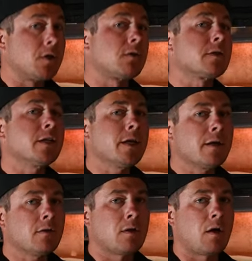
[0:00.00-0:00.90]
a
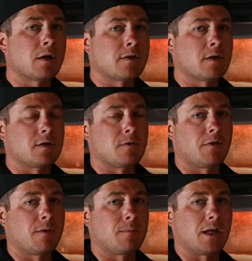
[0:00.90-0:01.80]
little long in the
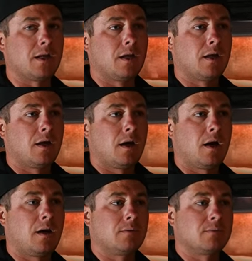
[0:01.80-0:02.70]
tooth to me.
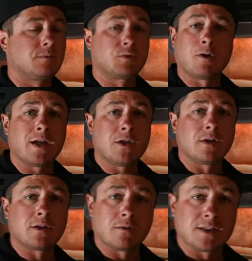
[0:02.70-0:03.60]
Um, great
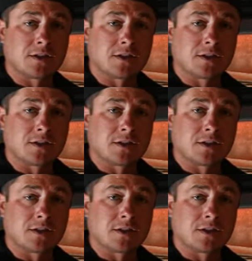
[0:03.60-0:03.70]
unit though, let's